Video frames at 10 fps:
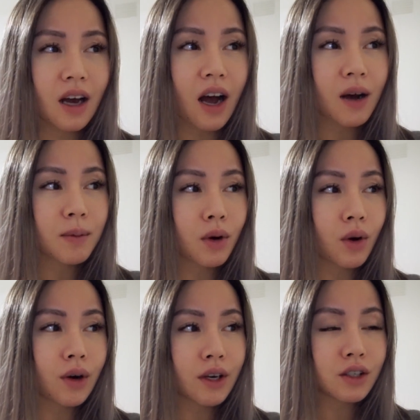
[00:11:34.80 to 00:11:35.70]
I'm
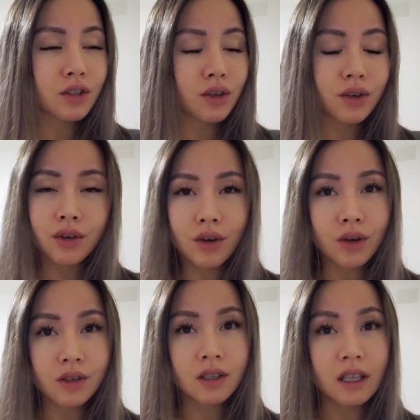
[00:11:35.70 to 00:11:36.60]
going to go
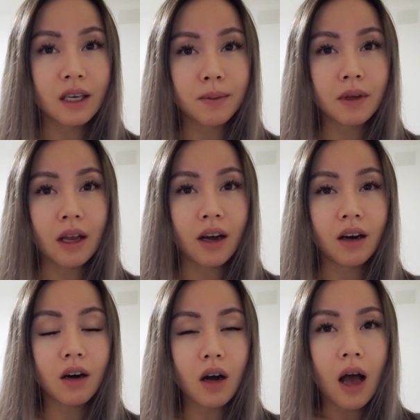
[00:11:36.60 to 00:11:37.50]
to sleep
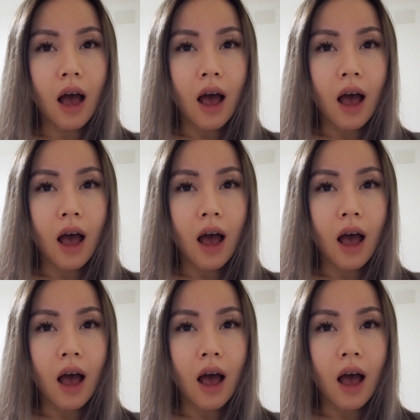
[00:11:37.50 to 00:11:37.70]
now.